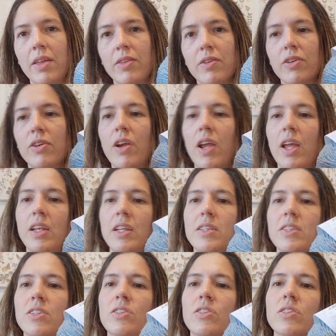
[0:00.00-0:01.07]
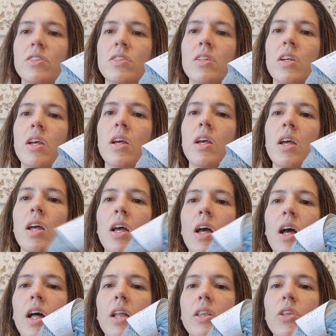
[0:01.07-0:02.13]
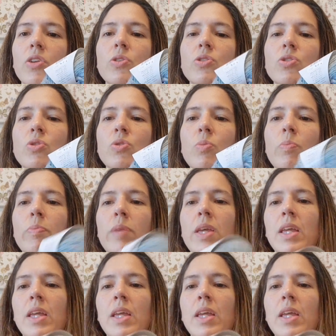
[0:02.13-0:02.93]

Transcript: Heather, and it's just a little too